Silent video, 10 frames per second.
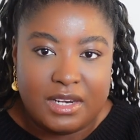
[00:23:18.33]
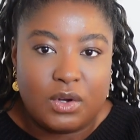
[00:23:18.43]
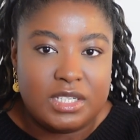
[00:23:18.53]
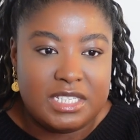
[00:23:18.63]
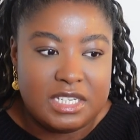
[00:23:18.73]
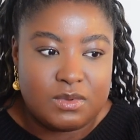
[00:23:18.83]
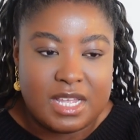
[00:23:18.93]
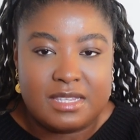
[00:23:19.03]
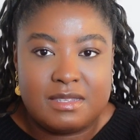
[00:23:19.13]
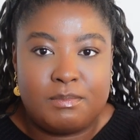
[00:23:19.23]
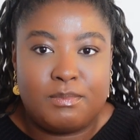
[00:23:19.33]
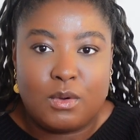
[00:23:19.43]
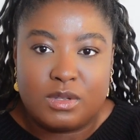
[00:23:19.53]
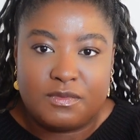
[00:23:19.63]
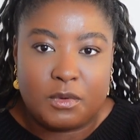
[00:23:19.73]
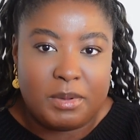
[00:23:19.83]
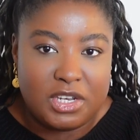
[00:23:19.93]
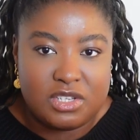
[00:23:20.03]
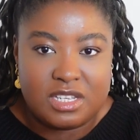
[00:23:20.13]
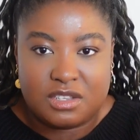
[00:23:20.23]
All he did was like pose for
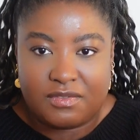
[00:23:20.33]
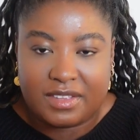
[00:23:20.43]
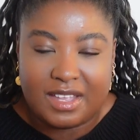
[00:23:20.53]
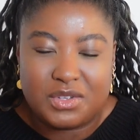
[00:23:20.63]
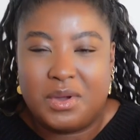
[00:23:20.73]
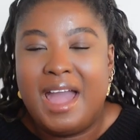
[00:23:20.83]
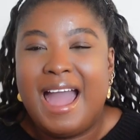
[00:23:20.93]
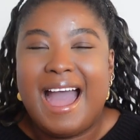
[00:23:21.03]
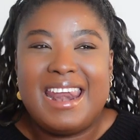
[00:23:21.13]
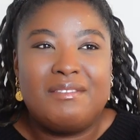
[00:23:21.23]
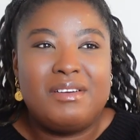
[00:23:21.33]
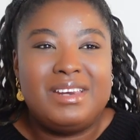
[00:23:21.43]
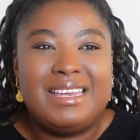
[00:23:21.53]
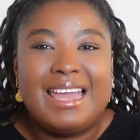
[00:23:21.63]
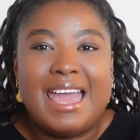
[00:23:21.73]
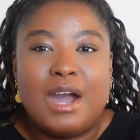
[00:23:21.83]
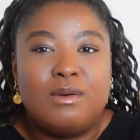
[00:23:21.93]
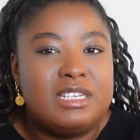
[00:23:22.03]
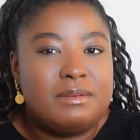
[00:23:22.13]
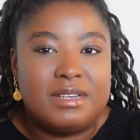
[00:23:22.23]
pictures and stuff like that. So I never really
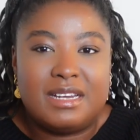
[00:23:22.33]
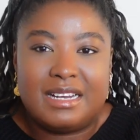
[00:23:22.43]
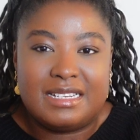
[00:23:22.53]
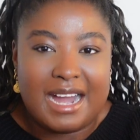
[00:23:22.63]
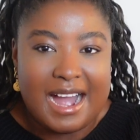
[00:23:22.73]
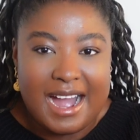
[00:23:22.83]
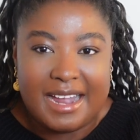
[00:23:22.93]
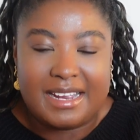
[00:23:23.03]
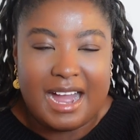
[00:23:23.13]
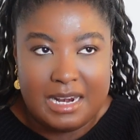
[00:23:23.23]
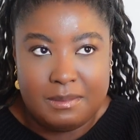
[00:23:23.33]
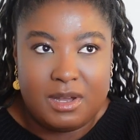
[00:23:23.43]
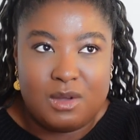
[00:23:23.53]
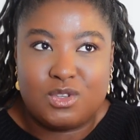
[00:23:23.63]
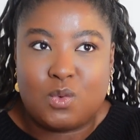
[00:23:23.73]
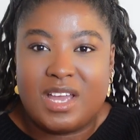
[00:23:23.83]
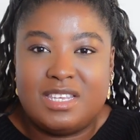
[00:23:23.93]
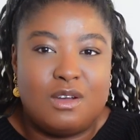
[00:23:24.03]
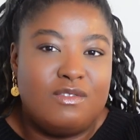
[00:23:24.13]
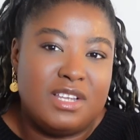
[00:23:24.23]
held him at high caliber. He was quite
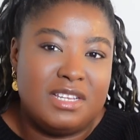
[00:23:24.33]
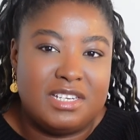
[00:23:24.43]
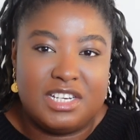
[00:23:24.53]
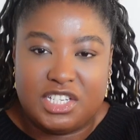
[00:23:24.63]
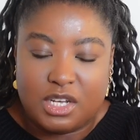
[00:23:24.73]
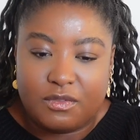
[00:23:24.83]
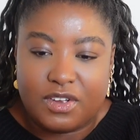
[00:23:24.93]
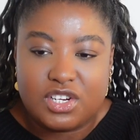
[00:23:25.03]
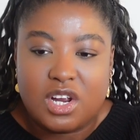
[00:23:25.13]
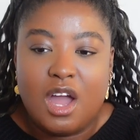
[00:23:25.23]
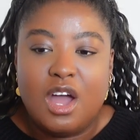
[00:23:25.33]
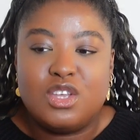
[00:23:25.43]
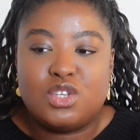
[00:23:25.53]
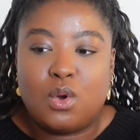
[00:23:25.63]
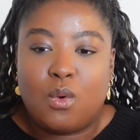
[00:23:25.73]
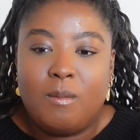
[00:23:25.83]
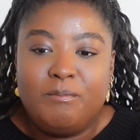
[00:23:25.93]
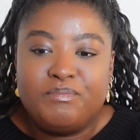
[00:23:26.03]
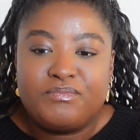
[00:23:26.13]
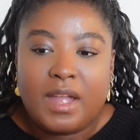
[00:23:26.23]
self-centered and selfish. So,
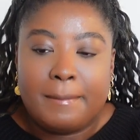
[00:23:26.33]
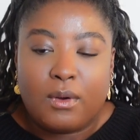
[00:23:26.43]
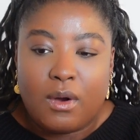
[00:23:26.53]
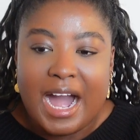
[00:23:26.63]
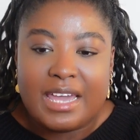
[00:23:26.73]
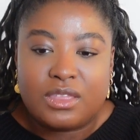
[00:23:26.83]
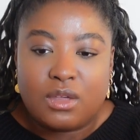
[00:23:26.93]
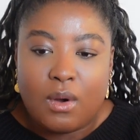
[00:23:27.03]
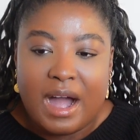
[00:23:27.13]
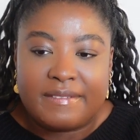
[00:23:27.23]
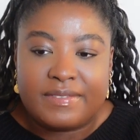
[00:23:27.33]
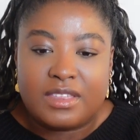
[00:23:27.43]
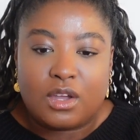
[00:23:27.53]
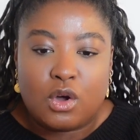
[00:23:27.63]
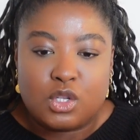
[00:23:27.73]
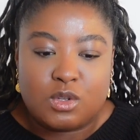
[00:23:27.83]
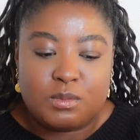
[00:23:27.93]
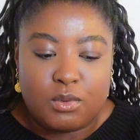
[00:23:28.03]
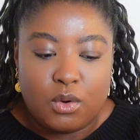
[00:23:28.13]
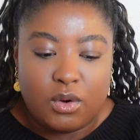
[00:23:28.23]
but I thought after the curse was
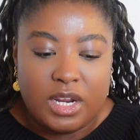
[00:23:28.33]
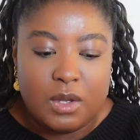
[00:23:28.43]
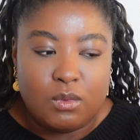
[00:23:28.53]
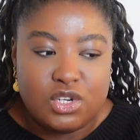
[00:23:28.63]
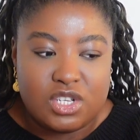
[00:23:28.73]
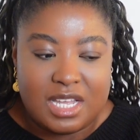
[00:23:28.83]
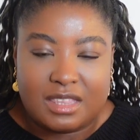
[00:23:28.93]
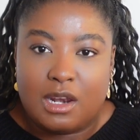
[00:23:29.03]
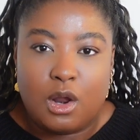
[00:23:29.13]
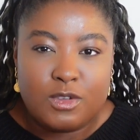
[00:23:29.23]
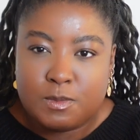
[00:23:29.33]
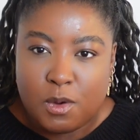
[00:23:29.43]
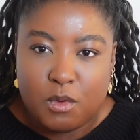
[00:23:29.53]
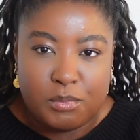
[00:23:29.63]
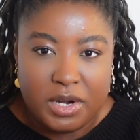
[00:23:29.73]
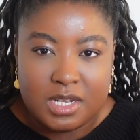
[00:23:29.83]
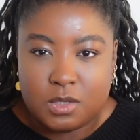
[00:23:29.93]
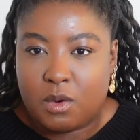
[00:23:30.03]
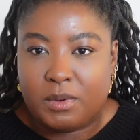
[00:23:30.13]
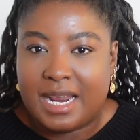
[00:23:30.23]
broken, it would just like the love spell would break as
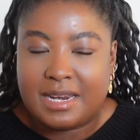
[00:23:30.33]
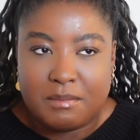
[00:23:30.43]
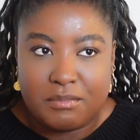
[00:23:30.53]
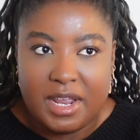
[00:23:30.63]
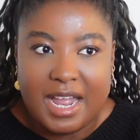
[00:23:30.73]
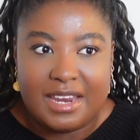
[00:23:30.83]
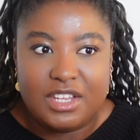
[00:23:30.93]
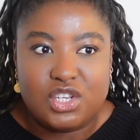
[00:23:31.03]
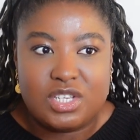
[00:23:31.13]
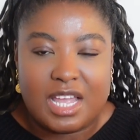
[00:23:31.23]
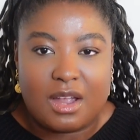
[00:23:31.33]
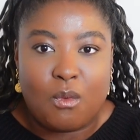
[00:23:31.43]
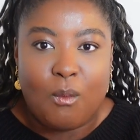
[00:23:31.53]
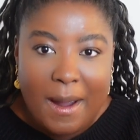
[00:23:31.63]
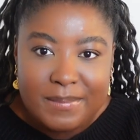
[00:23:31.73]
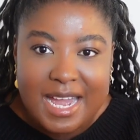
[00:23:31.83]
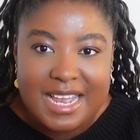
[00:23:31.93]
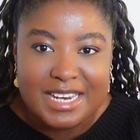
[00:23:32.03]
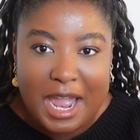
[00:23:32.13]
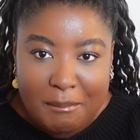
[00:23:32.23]
well, but that didn't break, and it just like wiped our
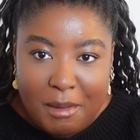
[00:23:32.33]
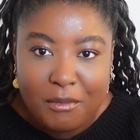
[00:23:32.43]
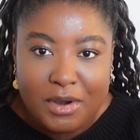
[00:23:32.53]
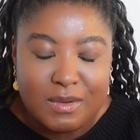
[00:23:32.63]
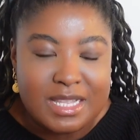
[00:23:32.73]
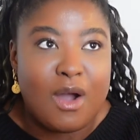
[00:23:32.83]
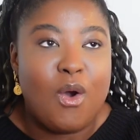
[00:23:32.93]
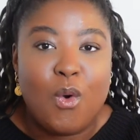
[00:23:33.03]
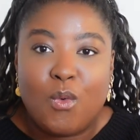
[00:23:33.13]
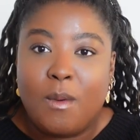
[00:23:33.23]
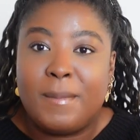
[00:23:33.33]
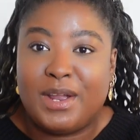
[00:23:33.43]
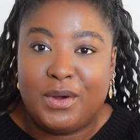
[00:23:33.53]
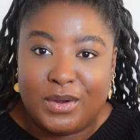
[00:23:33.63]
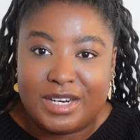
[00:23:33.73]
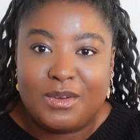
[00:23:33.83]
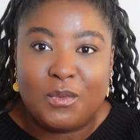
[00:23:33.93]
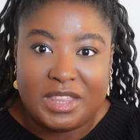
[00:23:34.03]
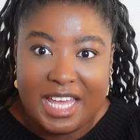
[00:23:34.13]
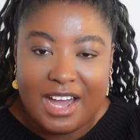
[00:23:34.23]
entire memory. I was like, oh my god,
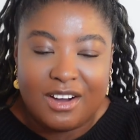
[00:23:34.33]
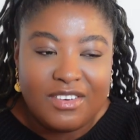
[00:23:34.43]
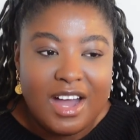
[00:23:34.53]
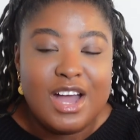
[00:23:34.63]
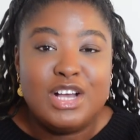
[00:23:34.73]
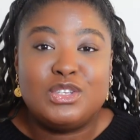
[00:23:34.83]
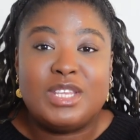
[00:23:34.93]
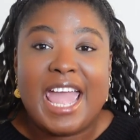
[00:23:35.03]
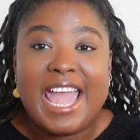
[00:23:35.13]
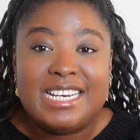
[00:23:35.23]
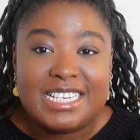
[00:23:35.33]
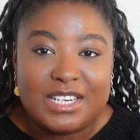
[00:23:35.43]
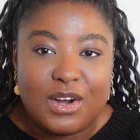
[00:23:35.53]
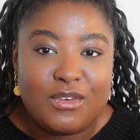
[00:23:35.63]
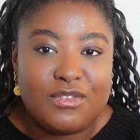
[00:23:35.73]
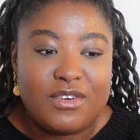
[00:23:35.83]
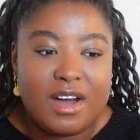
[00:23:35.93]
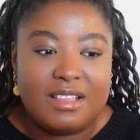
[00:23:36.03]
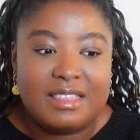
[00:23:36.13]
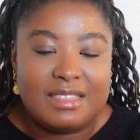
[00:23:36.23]
what the hell? So the ending of
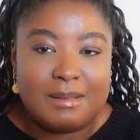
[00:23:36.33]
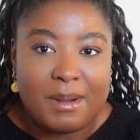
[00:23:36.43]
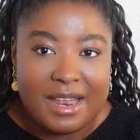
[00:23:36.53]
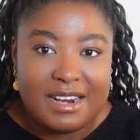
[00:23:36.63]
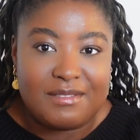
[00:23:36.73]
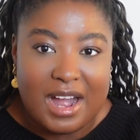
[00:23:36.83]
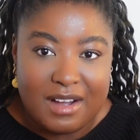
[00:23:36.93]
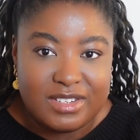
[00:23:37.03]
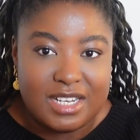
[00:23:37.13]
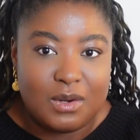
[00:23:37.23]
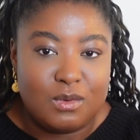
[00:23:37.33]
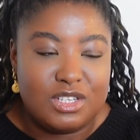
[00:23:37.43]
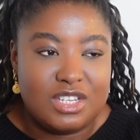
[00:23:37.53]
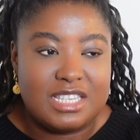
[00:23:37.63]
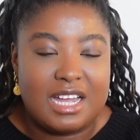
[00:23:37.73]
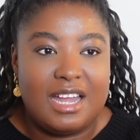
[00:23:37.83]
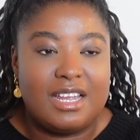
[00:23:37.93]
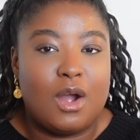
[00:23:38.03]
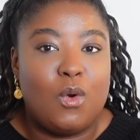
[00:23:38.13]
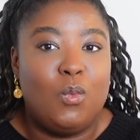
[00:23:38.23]
Ballad Never After was just
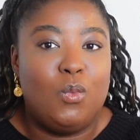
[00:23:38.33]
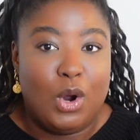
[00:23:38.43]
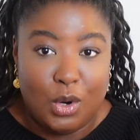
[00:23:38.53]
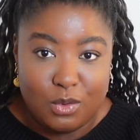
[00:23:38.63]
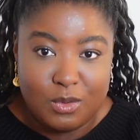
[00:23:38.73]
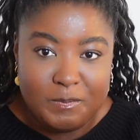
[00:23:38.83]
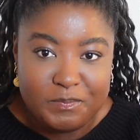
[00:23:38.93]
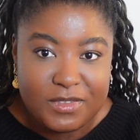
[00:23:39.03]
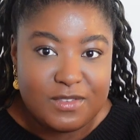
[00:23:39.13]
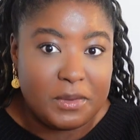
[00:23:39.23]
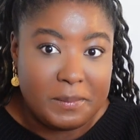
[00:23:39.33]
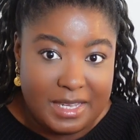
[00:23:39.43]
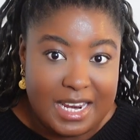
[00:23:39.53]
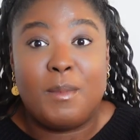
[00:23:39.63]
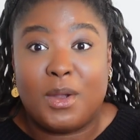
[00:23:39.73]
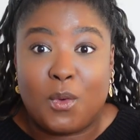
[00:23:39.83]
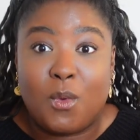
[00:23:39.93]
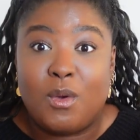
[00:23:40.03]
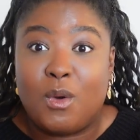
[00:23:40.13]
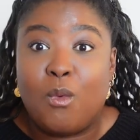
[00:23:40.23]
like, whoa. For me, like, oh my
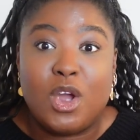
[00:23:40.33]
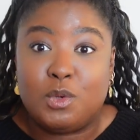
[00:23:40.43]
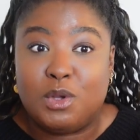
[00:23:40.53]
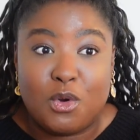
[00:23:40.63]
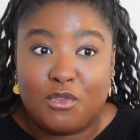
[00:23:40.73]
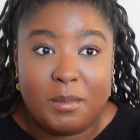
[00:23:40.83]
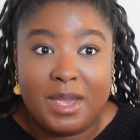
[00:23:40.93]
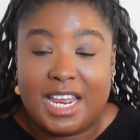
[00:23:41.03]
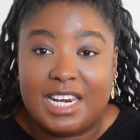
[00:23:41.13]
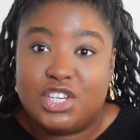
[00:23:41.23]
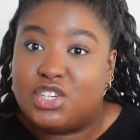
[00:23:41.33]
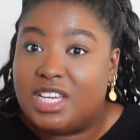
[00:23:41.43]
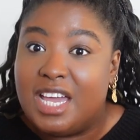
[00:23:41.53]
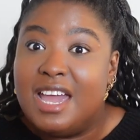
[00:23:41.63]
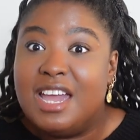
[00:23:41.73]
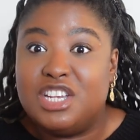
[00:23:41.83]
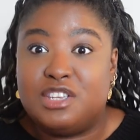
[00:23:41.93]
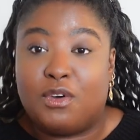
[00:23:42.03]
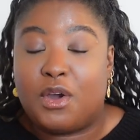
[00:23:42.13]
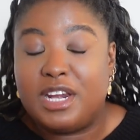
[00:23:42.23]
god, where do we go from here? Like literally she's
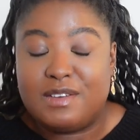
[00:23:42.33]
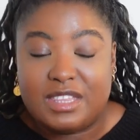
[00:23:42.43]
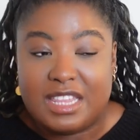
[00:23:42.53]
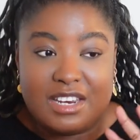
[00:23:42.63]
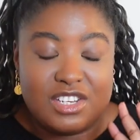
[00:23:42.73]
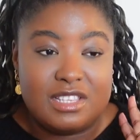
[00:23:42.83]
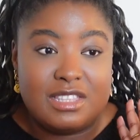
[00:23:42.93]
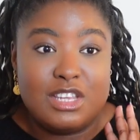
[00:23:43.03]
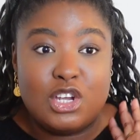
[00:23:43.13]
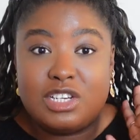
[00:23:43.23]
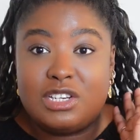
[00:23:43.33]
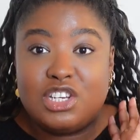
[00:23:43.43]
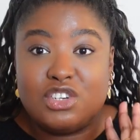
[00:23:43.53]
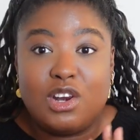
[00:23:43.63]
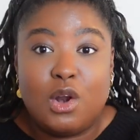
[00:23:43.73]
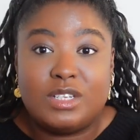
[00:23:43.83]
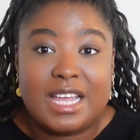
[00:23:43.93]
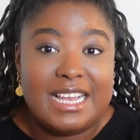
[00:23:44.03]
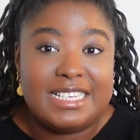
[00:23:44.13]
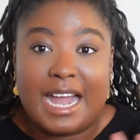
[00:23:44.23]
forgotten everything, she's literally lost
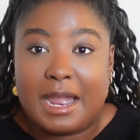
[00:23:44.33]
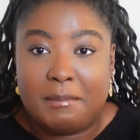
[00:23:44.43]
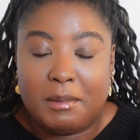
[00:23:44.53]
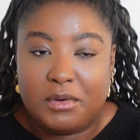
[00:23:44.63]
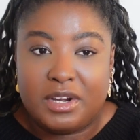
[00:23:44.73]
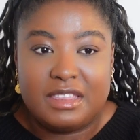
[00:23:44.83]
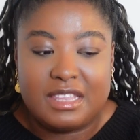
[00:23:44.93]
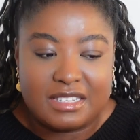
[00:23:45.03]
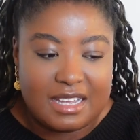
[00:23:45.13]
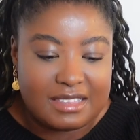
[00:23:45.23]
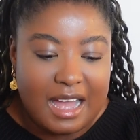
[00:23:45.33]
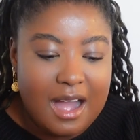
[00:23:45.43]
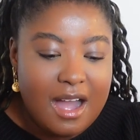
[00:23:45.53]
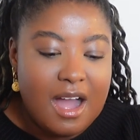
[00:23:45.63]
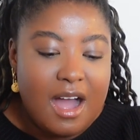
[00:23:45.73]
her entire memory and things like that.